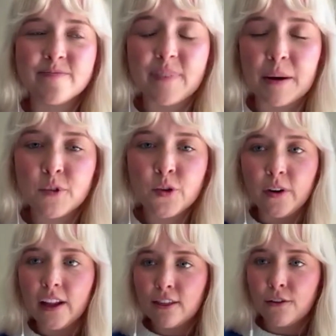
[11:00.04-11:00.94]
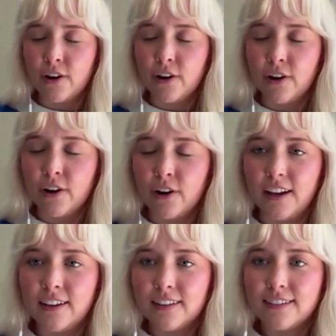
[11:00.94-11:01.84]
I'm 23,
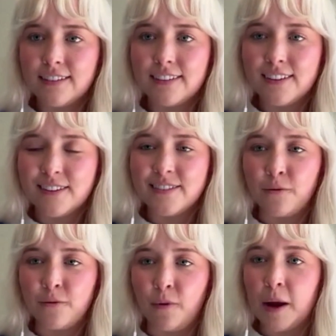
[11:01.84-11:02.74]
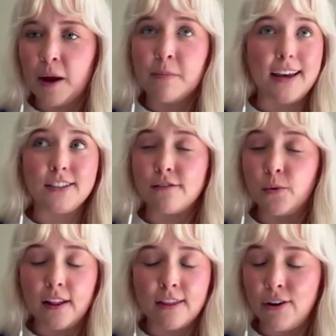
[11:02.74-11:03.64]
ripe age of
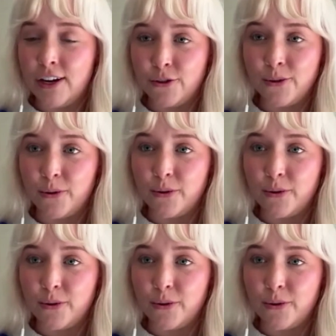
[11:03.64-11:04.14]
23 years old.